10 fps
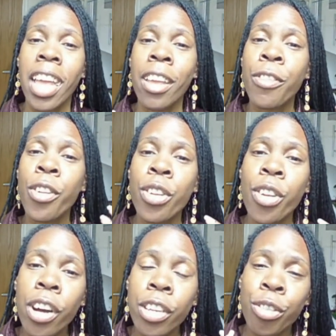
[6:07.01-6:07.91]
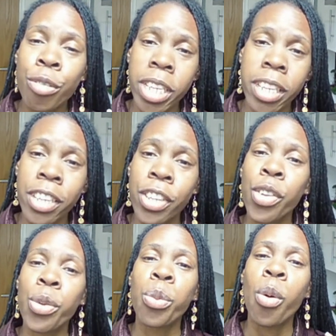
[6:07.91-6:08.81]
If you're not
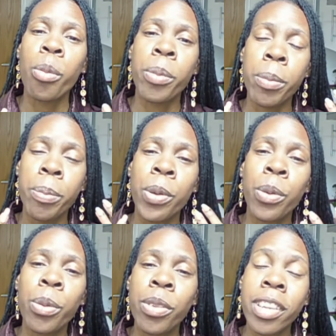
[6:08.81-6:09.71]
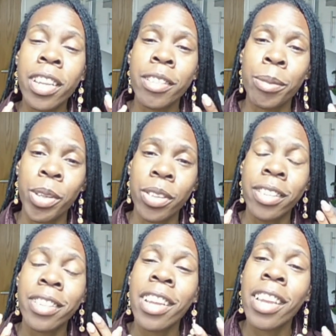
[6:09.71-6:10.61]
drinking, you won't be producing as much
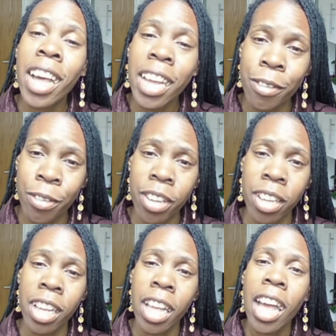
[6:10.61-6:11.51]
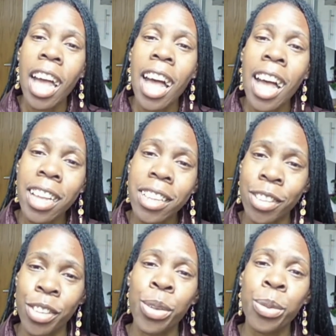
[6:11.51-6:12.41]
saliva
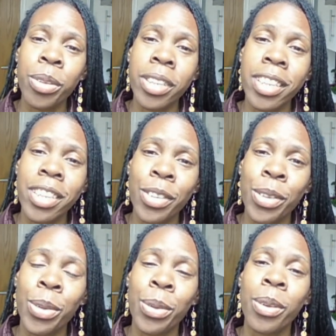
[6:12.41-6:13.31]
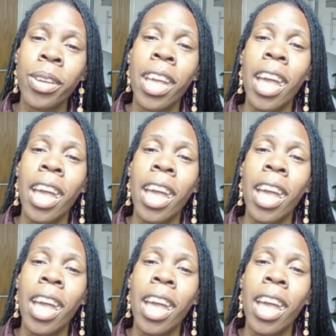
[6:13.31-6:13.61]
as you need to.